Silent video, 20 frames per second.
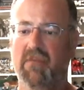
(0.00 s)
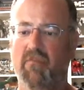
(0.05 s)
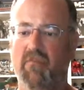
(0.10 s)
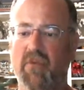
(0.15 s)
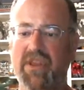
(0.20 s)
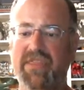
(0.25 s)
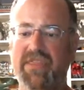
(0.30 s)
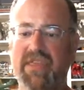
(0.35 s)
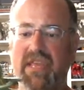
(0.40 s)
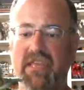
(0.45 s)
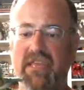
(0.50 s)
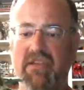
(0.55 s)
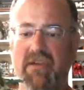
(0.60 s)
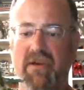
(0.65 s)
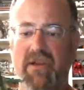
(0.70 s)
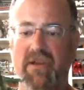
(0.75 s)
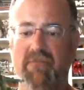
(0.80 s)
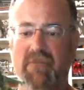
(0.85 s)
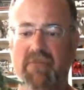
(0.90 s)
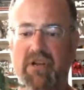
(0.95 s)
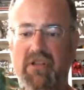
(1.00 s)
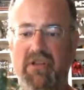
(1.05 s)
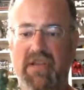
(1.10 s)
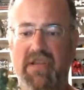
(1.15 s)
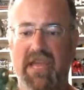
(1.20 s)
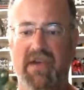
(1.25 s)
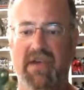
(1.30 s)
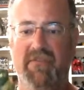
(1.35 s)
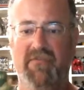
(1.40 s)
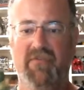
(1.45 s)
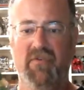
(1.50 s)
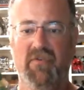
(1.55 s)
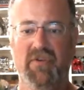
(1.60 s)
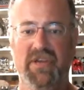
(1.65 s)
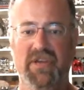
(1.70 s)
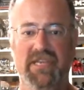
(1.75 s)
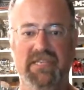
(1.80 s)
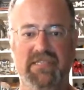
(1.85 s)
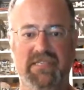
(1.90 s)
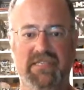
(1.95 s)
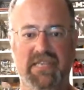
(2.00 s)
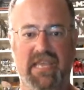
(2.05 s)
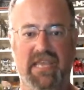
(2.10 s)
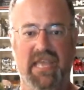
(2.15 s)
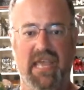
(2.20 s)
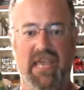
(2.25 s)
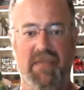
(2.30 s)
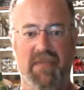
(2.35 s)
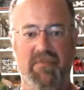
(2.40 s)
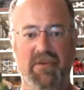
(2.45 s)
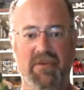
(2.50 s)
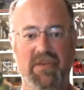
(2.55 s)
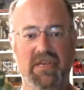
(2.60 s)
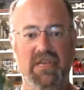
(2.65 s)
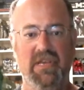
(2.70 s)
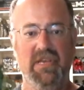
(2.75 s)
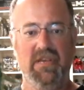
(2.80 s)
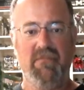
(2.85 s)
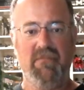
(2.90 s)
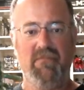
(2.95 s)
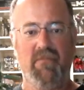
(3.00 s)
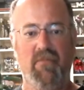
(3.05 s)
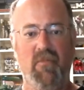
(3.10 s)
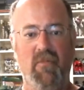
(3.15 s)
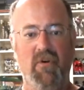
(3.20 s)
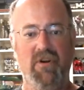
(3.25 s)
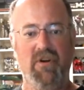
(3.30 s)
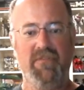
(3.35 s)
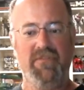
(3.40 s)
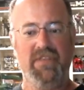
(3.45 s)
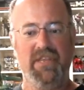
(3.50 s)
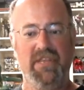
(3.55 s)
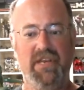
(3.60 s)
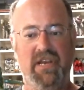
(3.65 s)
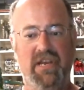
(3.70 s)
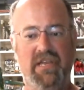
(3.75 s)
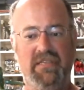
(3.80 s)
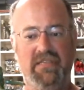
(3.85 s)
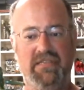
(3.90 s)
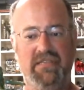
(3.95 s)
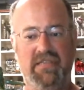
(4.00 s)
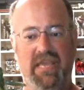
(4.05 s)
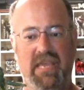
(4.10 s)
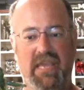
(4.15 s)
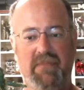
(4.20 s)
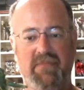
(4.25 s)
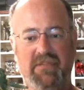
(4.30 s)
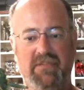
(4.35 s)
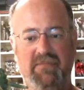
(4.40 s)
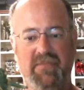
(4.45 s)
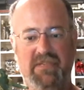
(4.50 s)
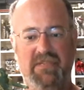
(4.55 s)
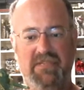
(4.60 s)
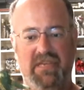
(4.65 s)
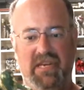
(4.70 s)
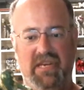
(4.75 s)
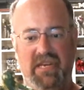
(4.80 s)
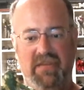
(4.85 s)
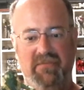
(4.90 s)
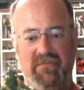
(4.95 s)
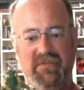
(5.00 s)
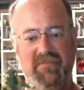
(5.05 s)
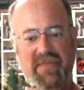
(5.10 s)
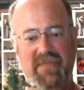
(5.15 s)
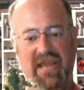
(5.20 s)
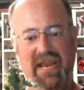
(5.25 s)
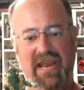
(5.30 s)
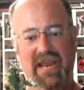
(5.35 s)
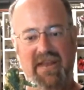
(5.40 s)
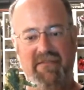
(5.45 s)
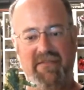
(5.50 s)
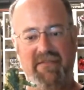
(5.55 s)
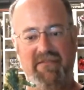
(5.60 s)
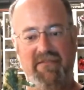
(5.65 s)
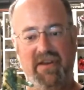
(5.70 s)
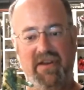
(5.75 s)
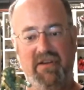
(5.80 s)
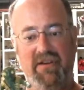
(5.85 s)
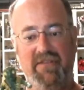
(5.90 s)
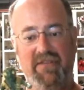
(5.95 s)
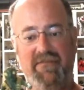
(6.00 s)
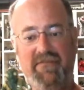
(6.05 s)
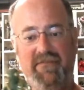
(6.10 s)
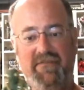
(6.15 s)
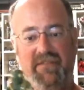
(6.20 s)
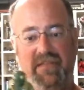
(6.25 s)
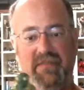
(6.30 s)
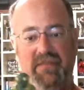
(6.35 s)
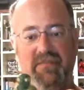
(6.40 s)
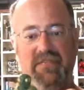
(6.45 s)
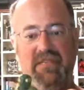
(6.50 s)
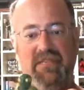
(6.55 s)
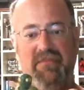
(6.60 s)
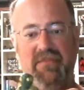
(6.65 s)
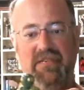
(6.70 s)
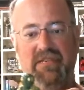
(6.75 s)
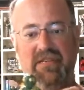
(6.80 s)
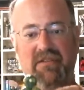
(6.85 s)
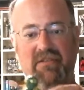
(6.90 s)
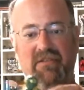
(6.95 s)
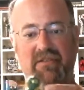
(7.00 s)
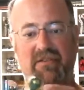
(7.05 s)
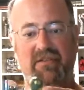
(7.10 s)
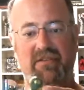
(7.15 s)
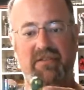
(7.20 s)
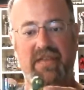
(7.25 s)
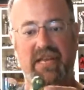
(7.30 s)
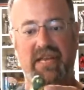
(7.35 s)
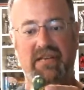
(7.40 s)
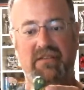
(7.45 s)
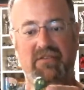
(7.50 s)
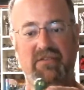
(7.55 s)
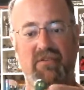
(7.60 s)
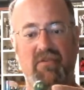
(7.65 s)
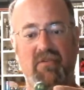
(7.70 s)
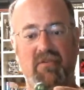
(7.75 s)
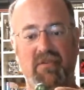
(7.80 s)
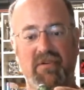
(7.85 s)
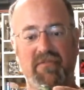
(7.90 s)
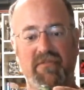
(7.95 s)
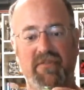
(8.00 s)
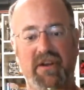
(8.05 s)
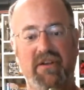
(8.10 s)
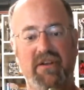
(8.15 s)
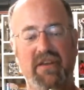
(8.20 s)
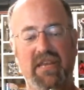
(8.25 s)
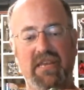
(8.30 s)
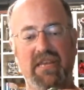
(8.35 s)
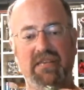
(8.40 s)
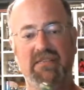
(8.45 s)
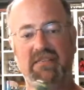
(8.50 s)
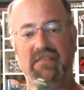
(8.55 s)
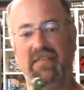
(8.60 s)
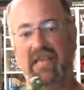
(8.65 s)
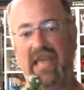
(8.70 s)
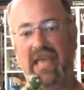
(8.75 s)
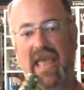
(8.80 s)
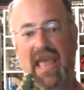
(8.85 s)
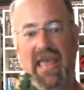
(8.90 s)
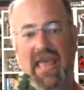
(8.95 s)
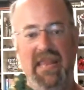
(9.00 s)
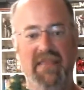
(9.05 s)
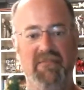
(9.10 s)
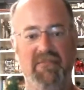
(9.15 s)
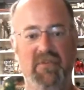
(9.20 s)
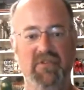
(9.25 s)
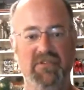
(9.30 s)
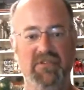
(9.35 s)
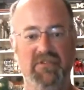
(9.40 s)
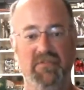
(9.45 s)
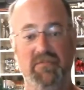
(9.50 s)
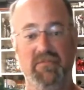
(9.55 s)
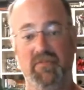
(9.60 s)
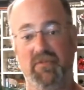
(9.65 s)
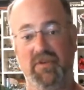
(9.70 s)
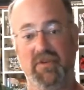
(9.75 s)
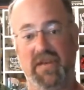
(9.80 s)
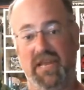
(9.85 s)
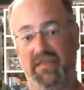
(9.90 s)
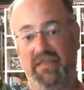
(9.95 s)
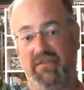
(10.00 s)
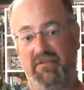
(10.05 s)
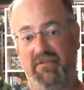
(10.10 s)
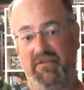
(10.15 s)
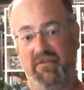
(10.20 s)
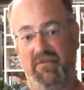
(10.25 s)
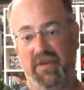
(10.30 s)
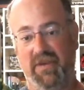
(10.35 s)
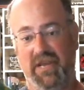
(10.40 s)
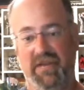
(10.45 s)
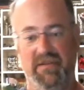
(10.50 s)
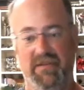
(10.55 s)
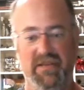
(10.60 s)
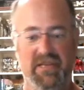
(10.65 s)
One thing you're going to want to look out for is the cape. More often than not, this cape is missing. It was made out of a very flimsy material that tore very easily, and most of them tore and got thrown away.